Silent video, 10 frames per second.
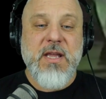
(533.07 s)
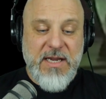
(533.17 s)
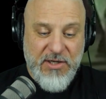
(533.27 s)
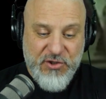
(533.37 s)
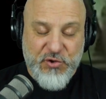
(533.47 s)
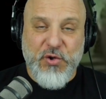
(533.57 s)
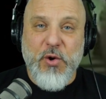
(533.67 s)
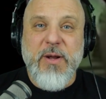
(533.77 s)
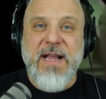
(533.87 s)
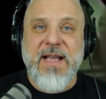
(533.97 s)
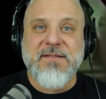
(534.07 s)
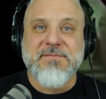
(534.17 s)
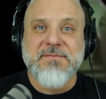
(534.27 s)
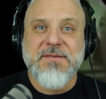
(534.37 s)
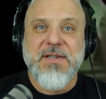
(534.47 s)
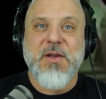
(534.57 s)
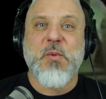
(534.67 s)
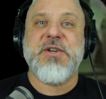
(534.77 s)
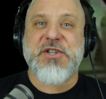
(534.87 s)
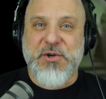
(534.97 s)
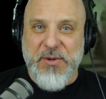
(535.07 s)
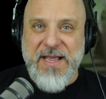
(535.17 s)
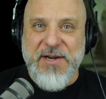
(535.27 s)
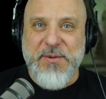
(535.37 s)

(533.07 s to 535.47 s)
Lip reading: He drew it in, which created